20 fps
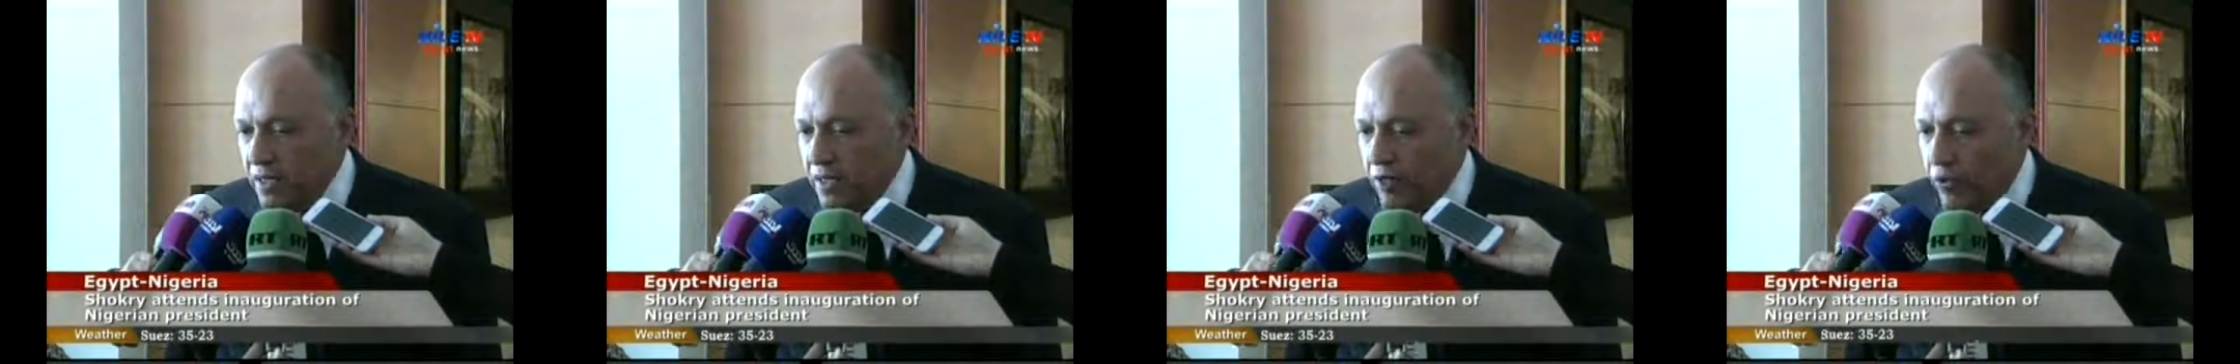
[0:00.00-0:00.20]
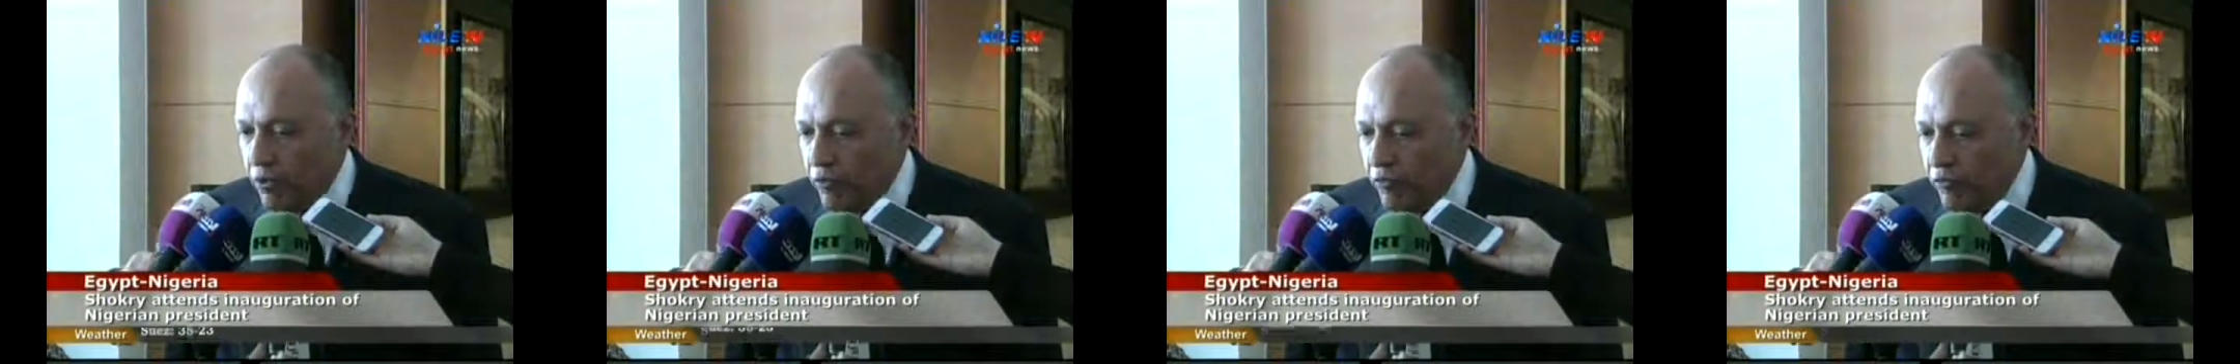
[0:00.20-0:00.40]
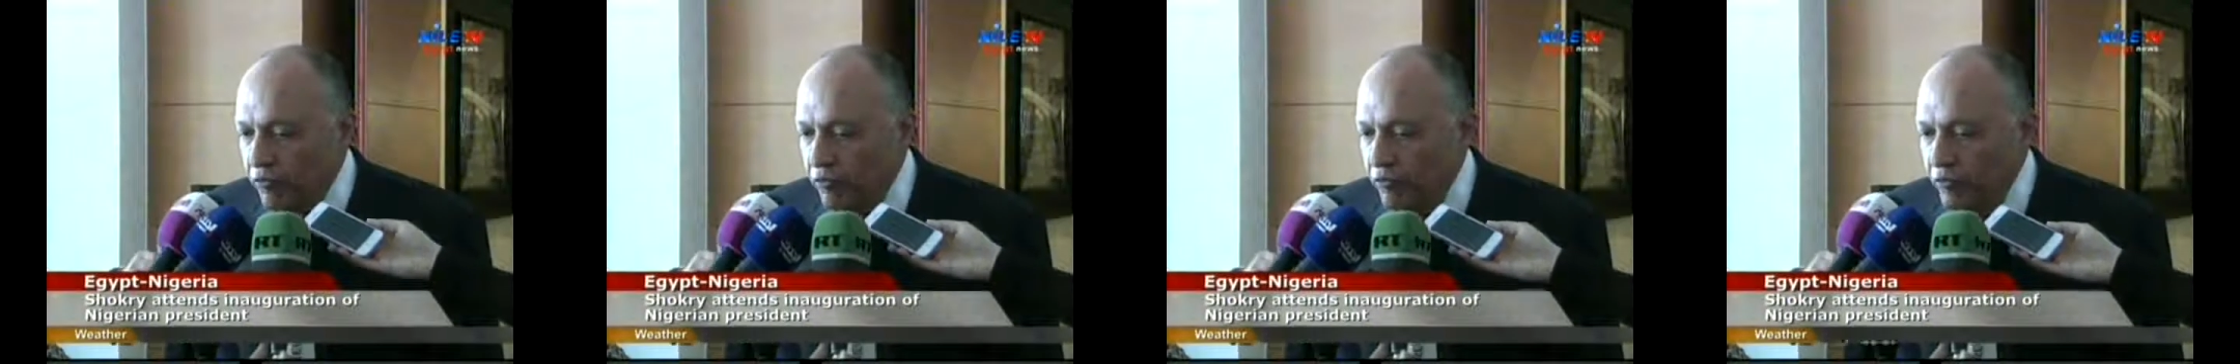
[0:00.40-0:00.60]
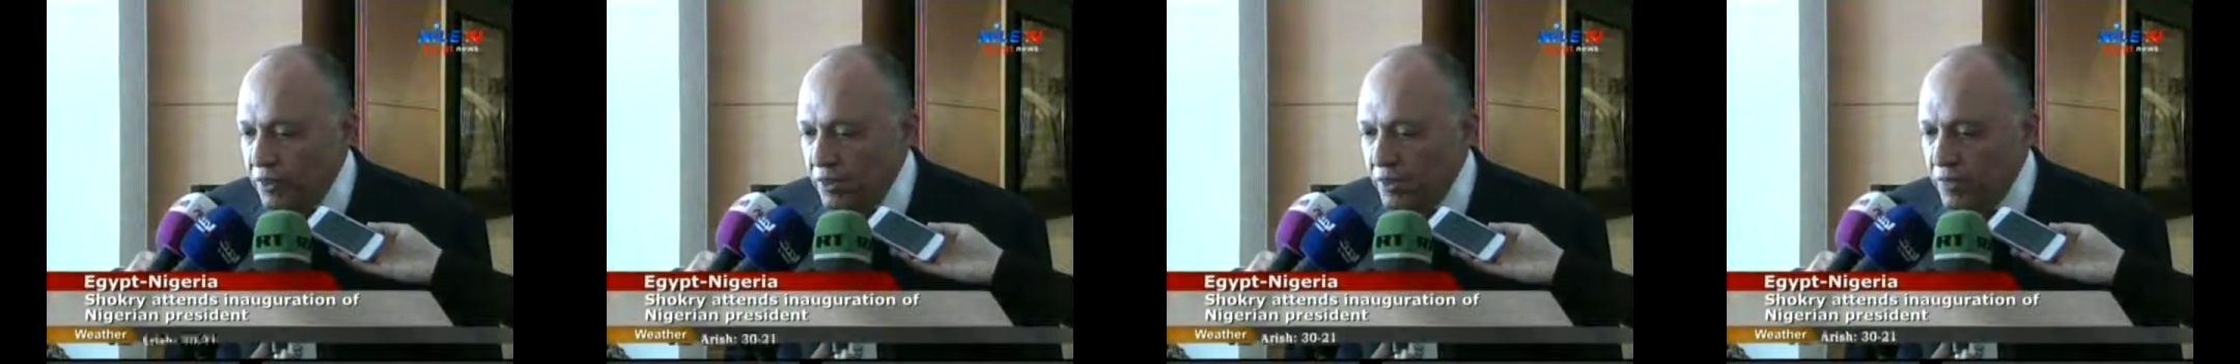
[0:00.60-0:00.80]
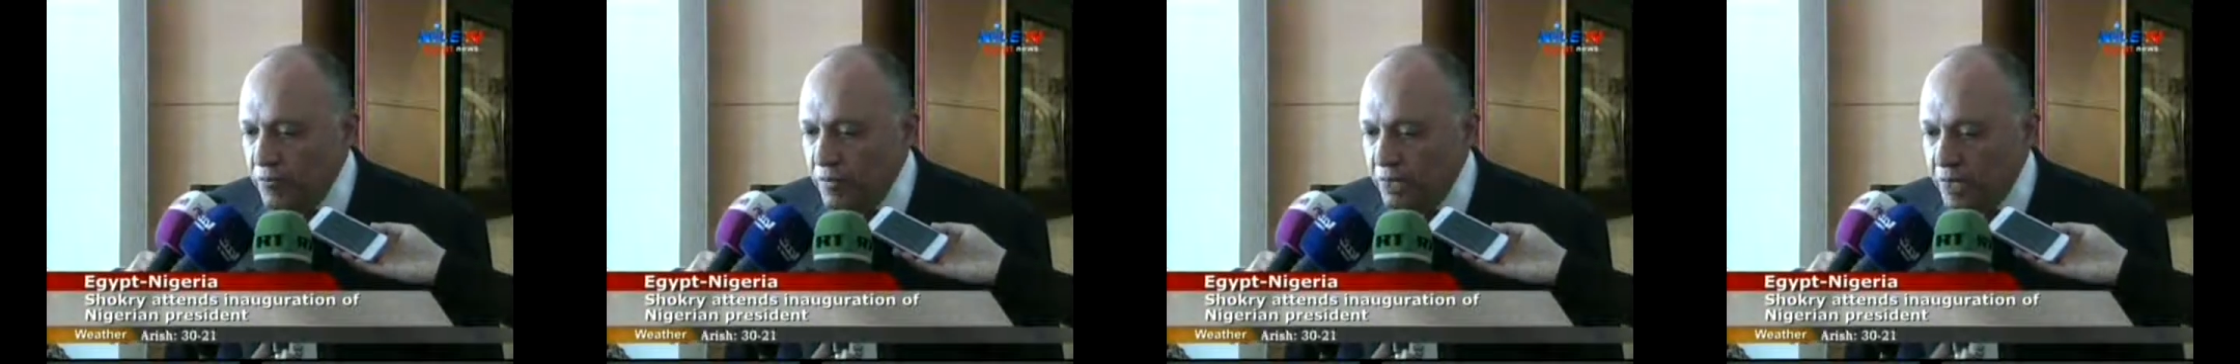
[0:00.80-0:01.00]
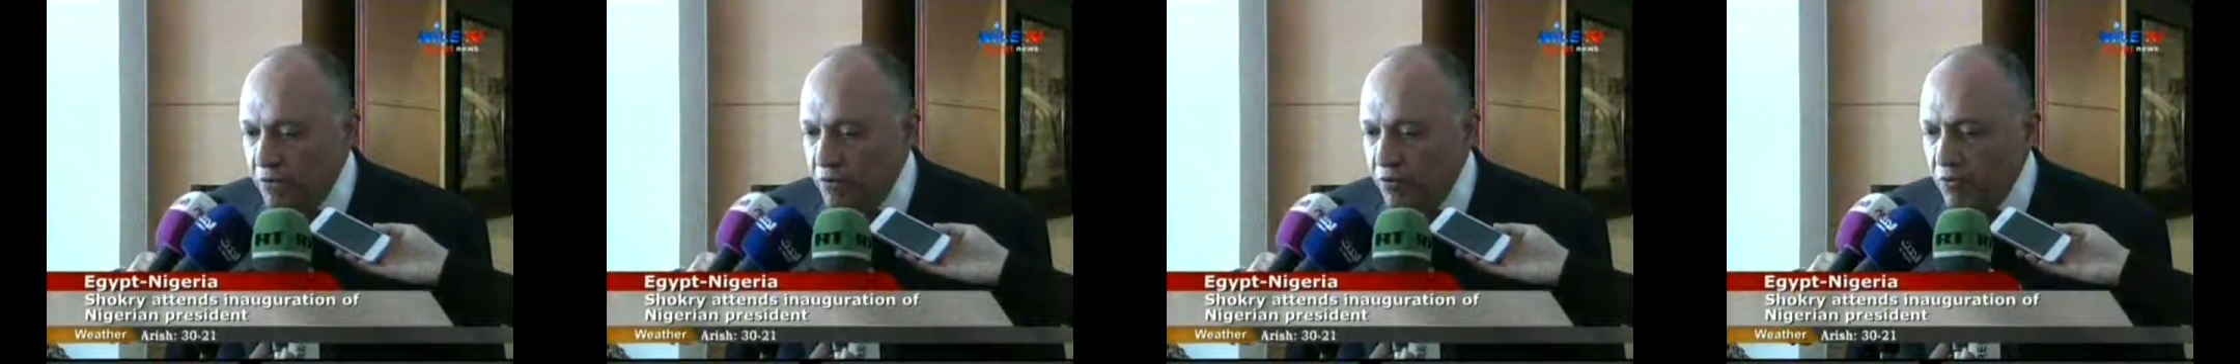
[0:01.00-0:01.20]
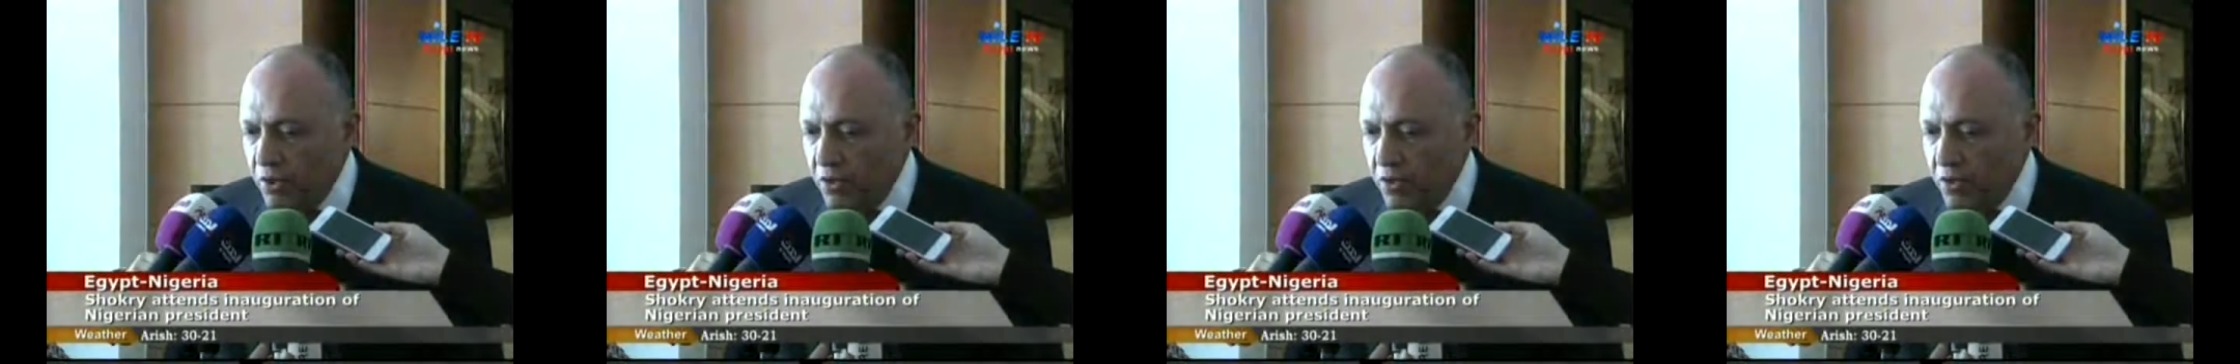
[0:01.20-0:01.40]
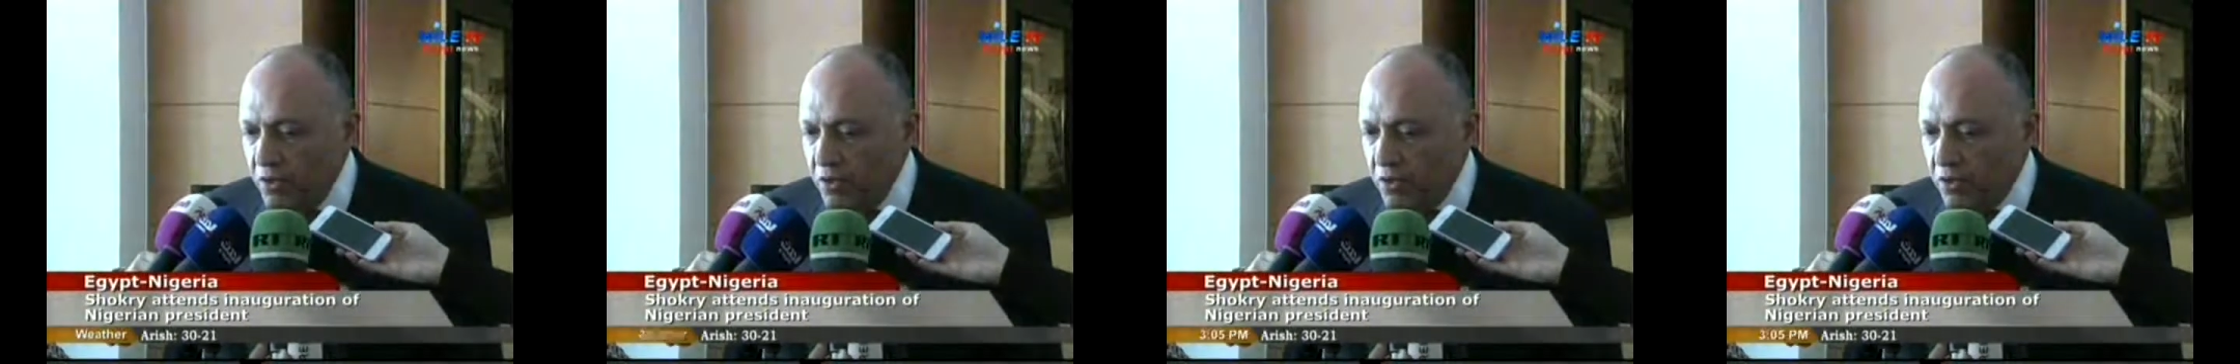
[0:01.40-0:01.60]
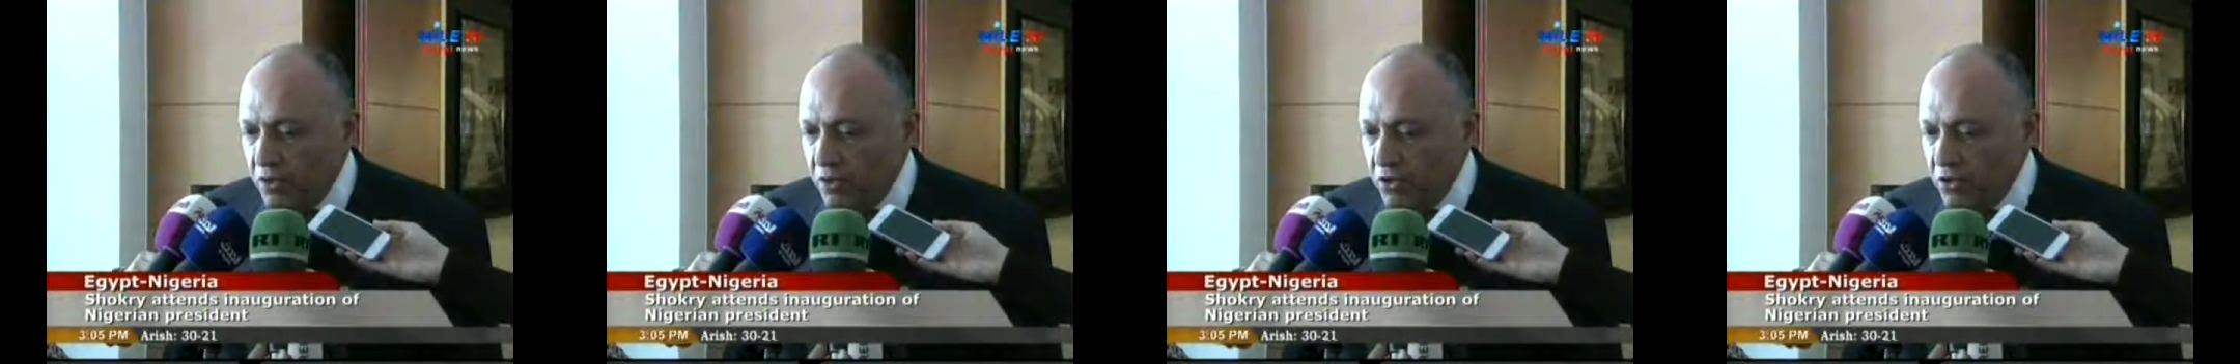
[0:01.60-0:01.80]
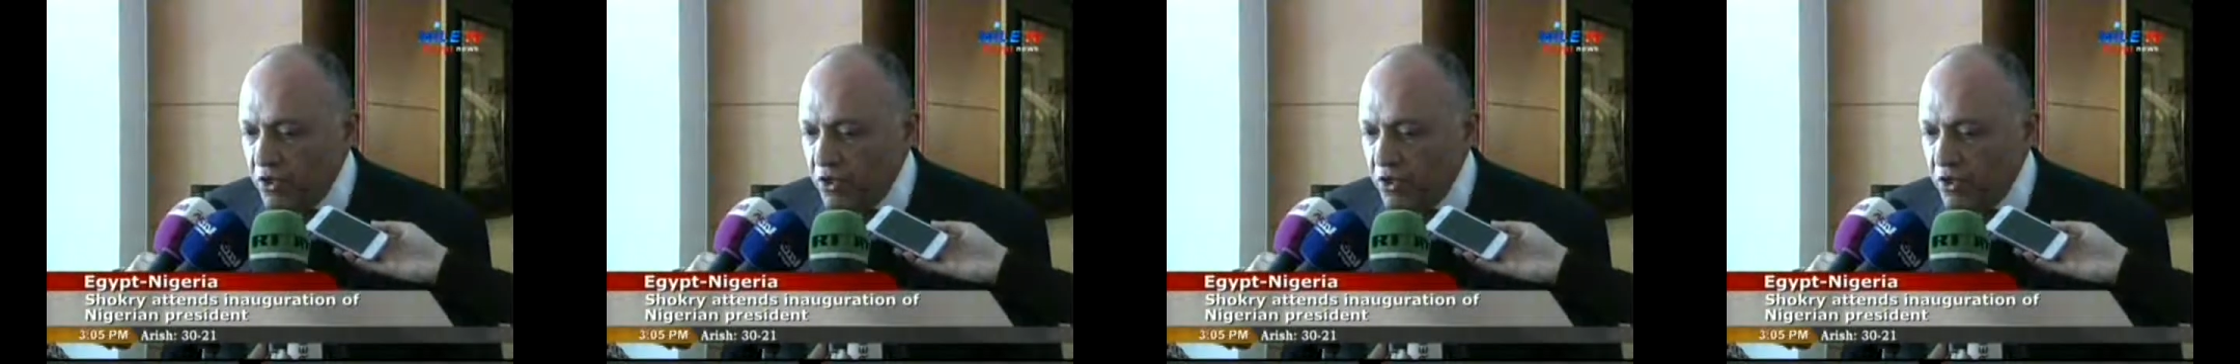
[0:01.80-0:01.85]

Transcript: leaders and other dignitaries.